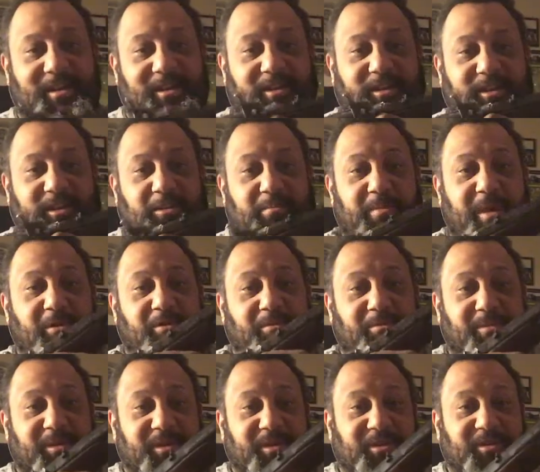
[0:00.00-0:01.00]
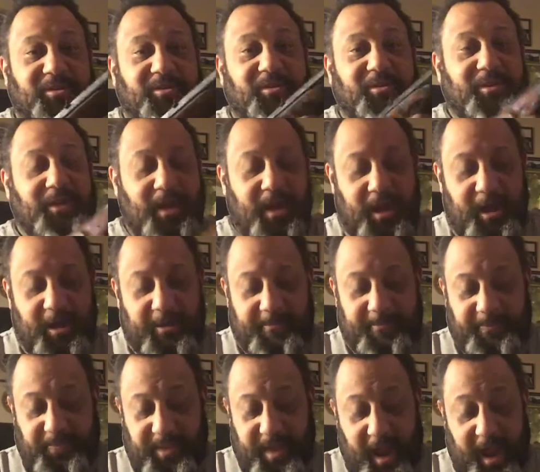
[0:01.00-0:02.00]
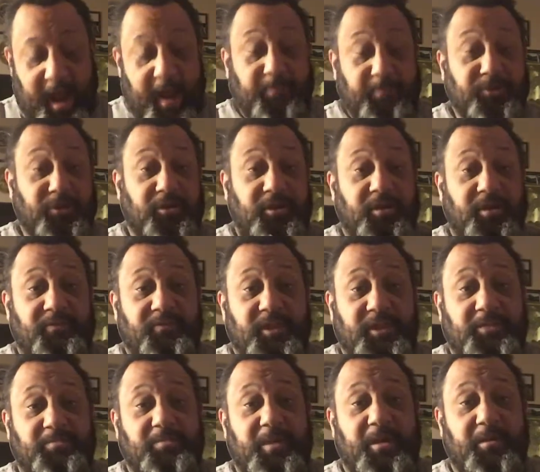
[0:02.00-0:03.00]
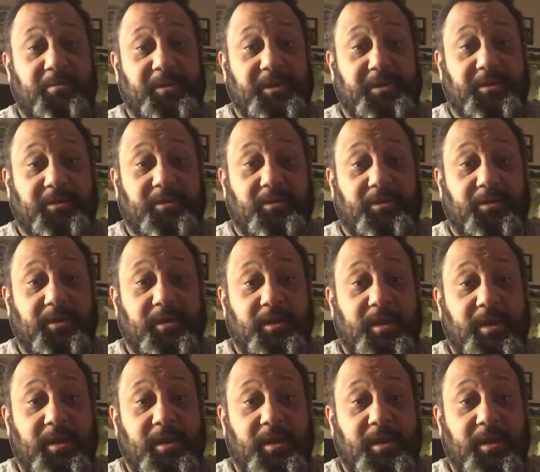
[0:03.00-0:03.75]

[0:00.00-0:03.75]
It's the mountain pistol. I absolutely love this mountain pistol.